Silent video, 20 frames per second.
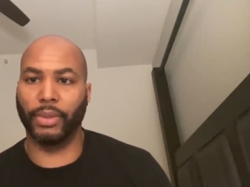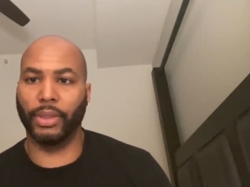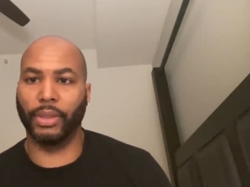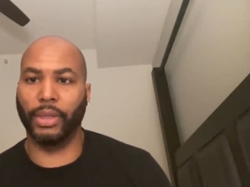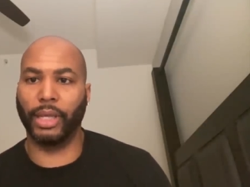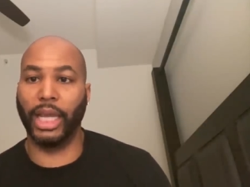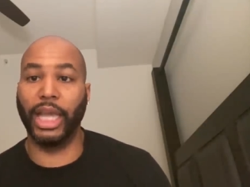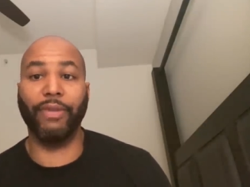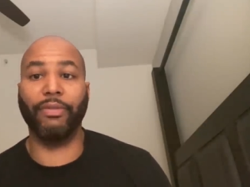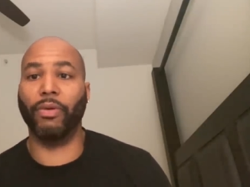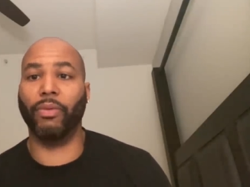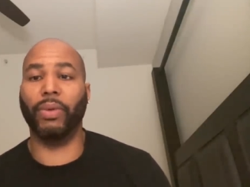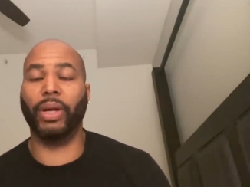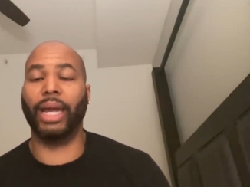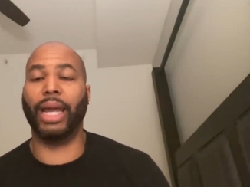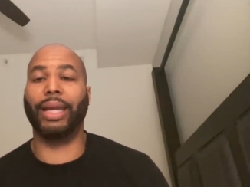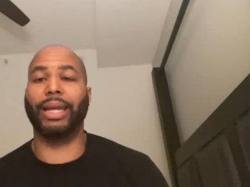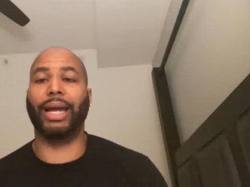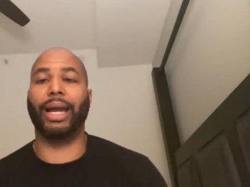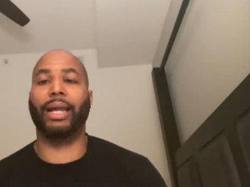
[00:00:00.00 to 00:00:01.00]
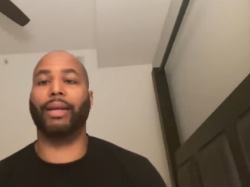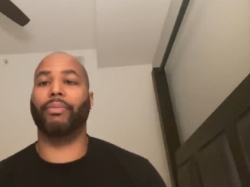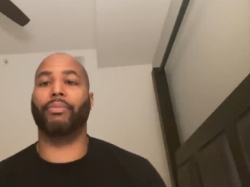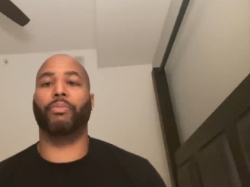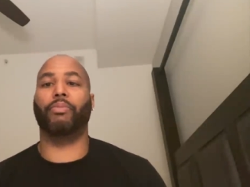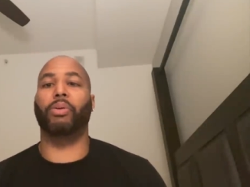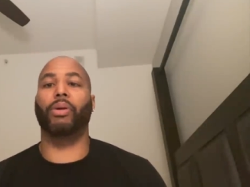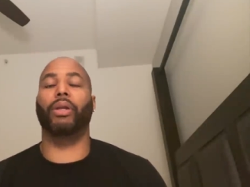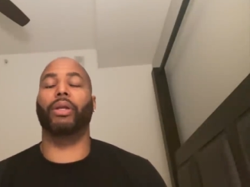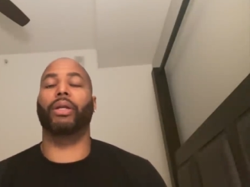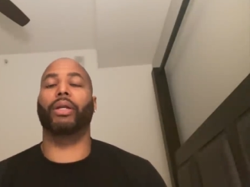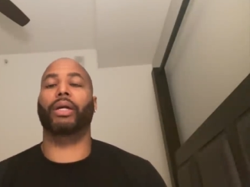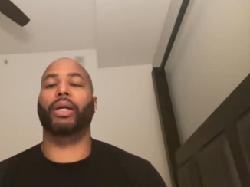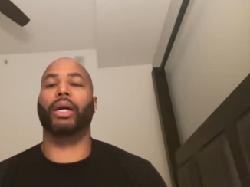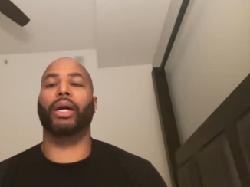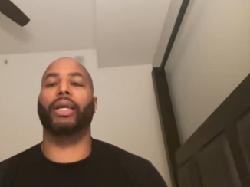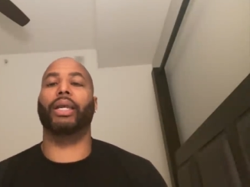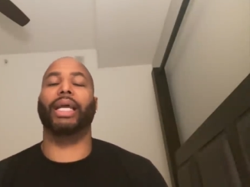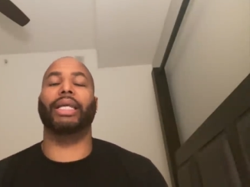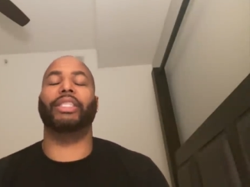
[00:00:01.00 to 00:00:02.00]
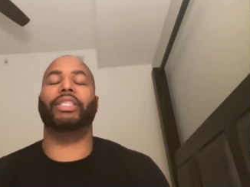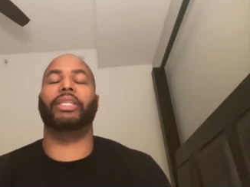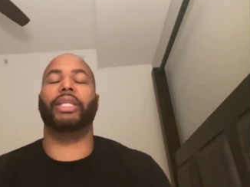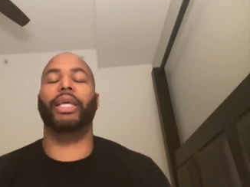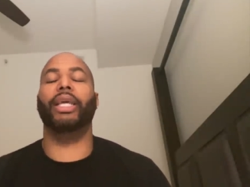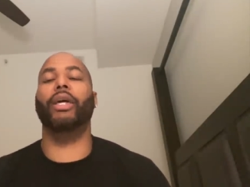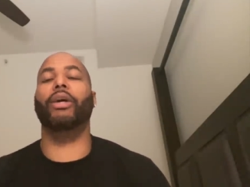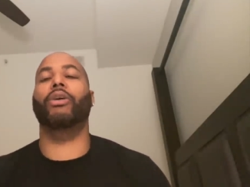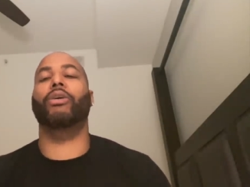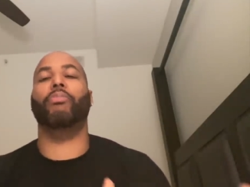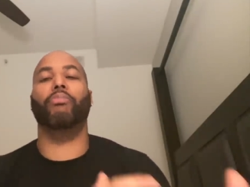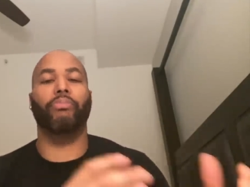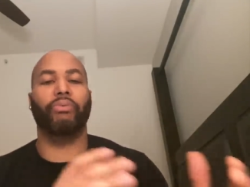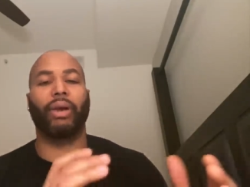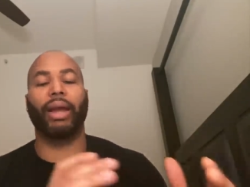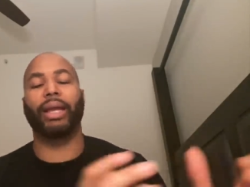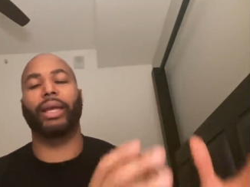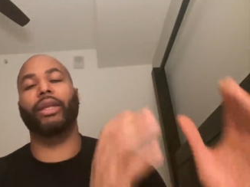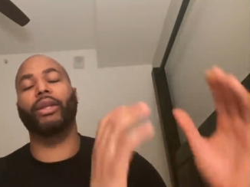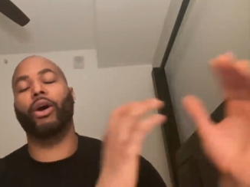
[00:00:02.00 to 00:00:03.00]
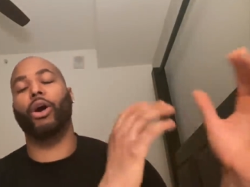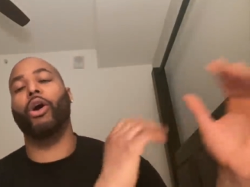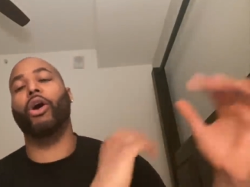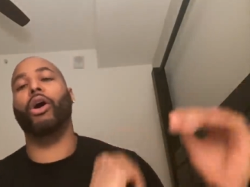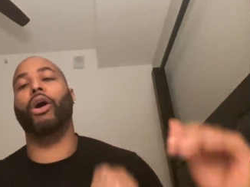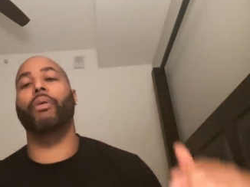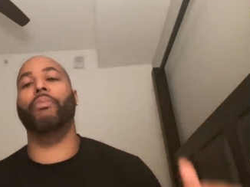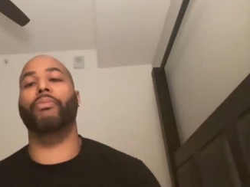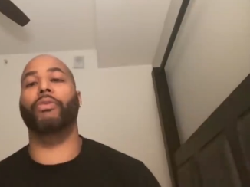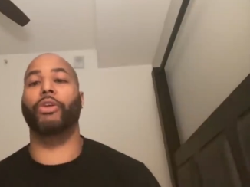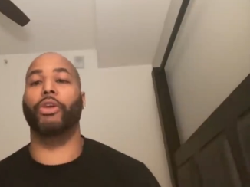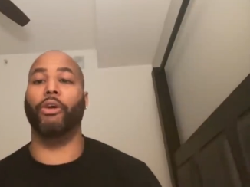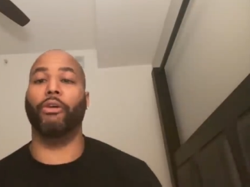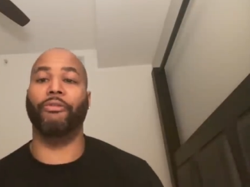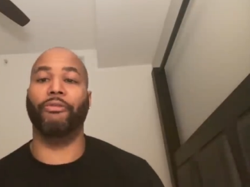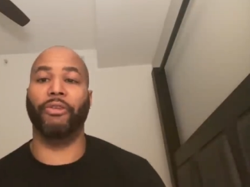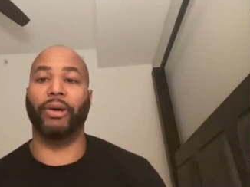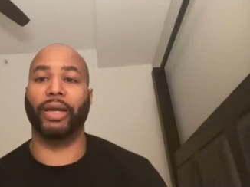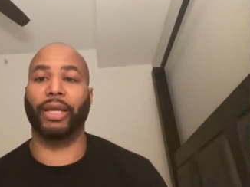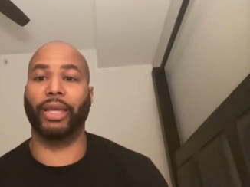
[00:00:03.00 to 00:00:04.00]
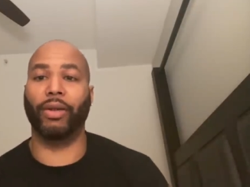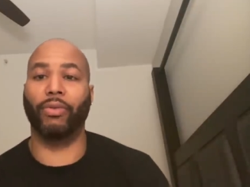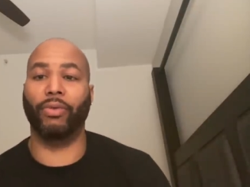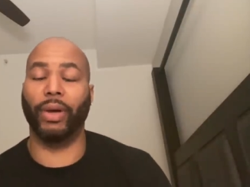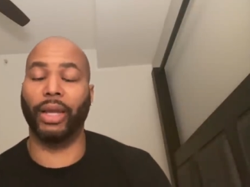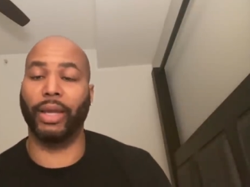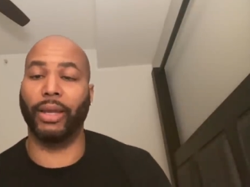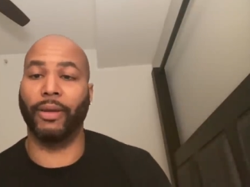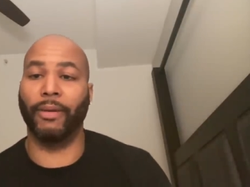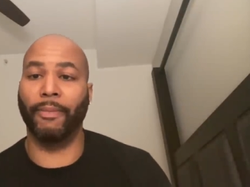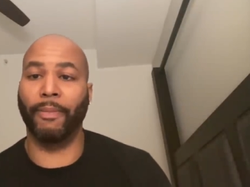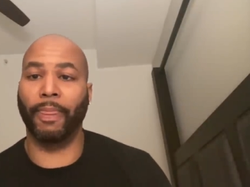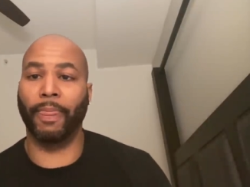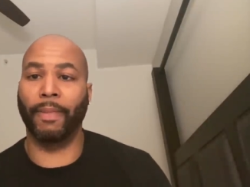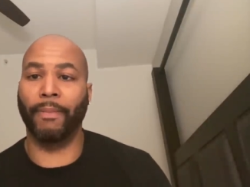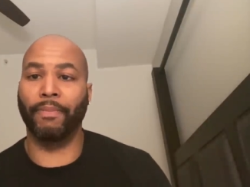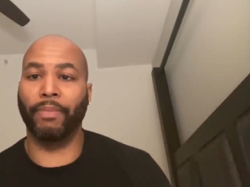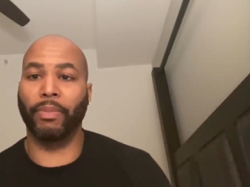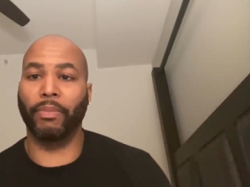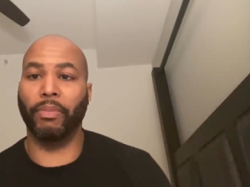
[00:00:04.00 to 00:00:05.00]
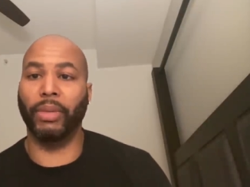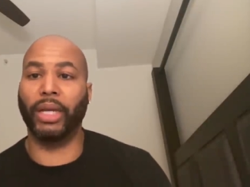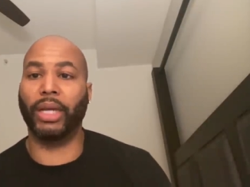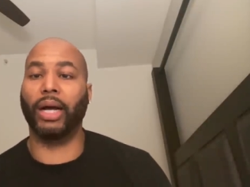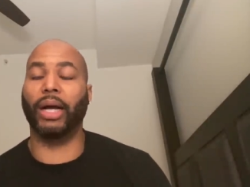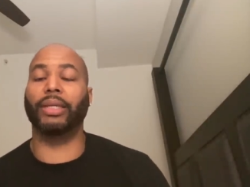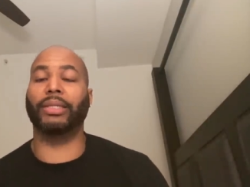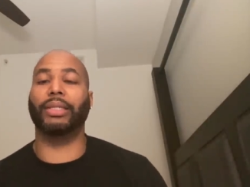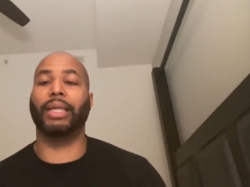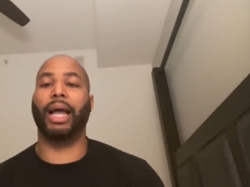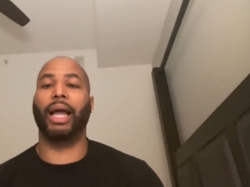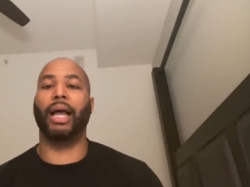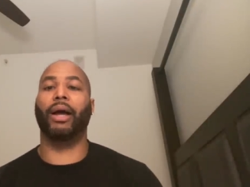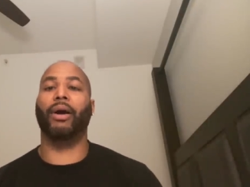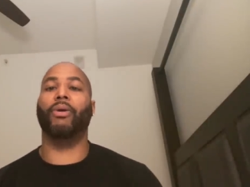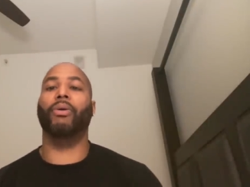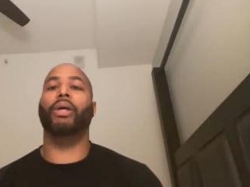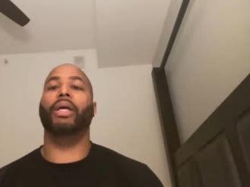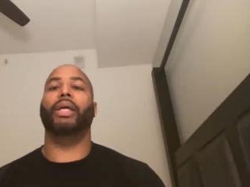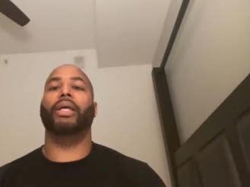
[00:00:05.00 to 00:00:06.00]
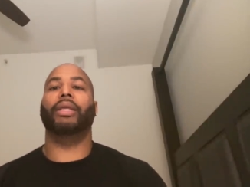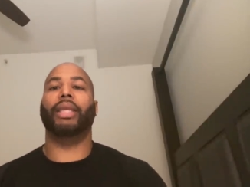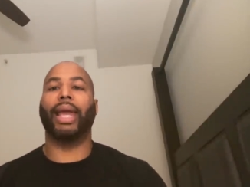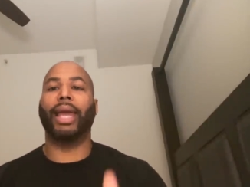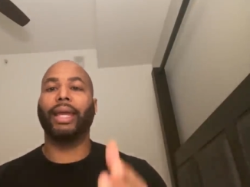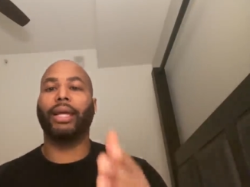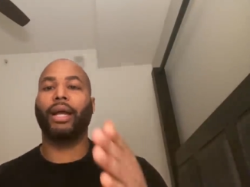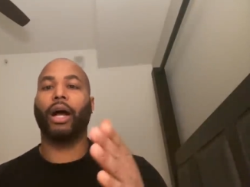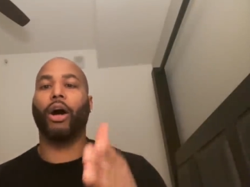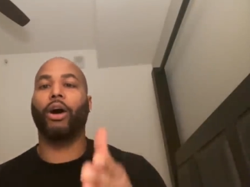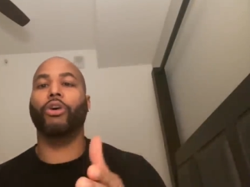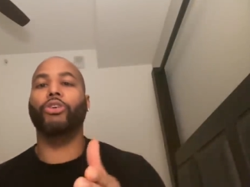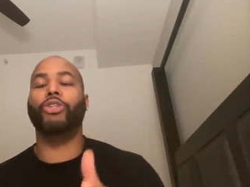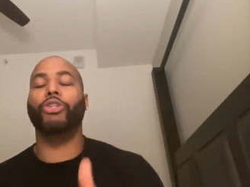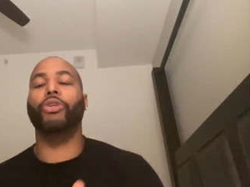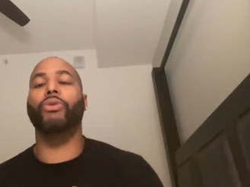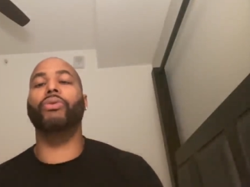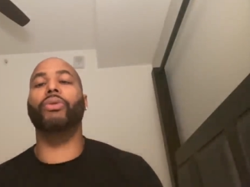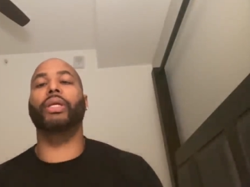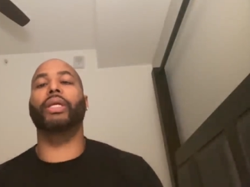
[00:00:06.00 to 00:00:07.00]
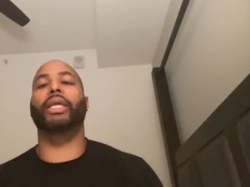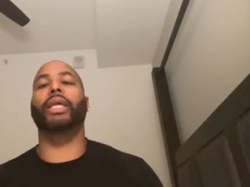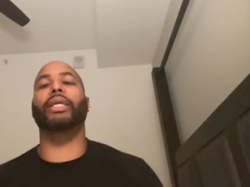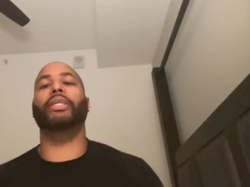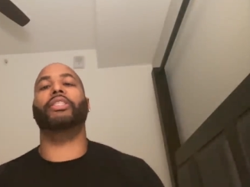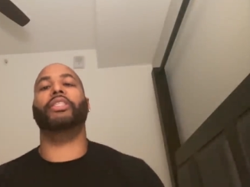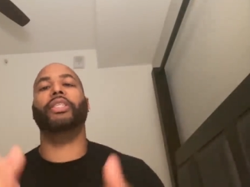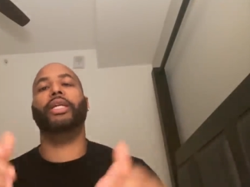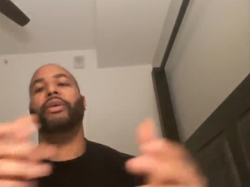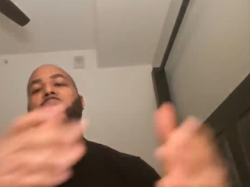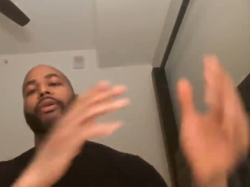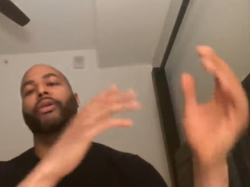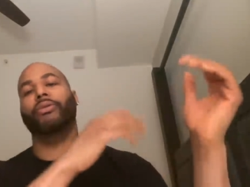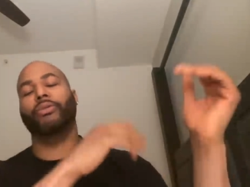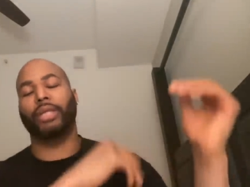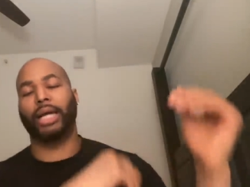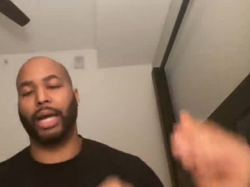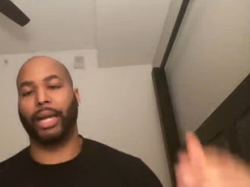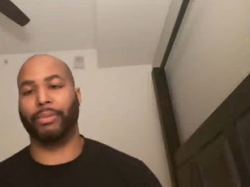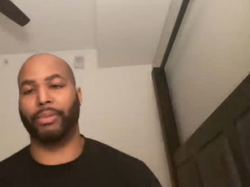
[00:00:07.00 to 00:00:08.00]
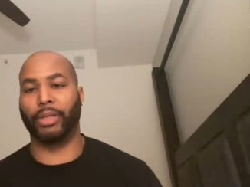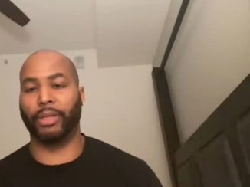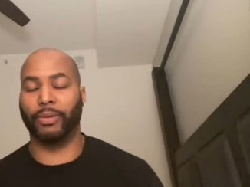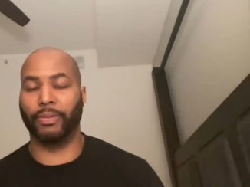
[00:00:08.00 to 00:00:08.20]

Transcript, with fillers: Even when they not pulling the gun, they still bringing harm your fucking way. Because now they cause you to get stereotyped.